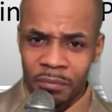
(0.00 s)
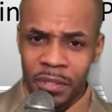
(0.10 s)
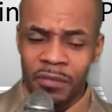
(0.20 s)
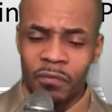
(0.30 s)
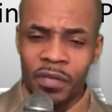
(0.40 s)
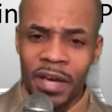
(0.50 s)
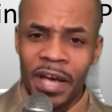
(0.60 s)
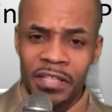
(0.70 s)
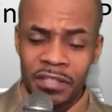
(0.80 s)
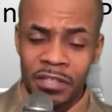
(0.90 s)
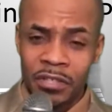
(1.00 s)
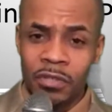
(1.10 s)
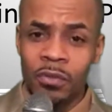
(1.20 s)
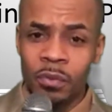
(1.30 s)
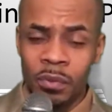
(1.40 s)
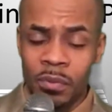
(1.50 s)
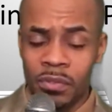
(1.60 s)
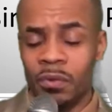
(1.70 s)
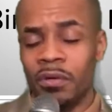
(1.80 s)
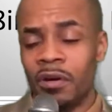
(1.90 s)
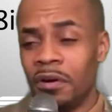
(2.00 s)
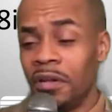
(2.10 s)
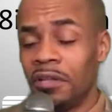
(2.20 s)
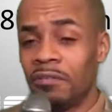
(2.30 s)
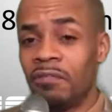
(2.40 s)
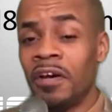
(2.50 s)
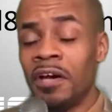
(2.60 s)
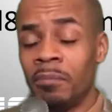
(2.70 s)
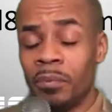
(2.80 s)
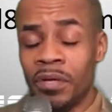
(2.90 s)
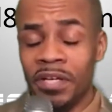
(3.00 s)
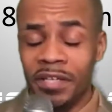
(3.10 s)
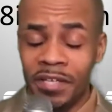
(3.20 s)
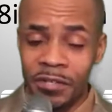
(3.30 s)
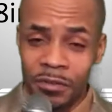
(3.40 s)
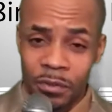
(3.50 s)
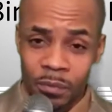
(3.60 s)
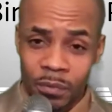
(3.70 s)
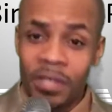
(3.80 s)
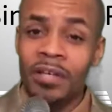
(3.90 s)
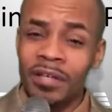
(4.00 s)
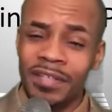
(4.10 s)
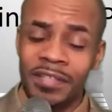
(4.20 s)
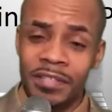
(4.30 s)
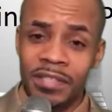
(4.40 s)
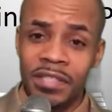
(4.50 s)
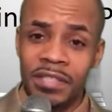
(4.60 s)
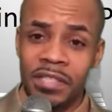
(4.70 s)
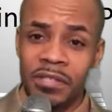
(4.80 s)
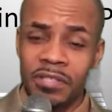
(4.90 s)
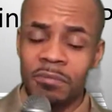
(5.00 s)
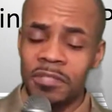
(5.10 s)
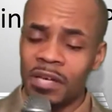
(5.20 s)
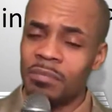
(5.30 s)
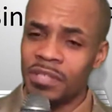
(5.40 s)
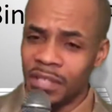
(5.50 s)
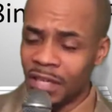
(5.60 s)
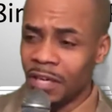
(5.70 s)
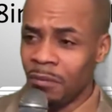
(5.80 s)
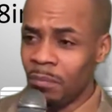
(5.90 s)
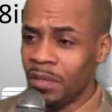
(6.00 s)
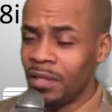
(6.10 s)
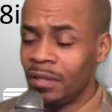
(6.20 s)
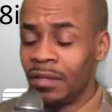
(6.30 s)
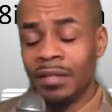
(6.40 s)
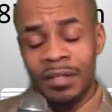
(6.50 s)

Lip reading: But if we actually knew what was going on in the fine print and under the rug in the details, sometimes it can be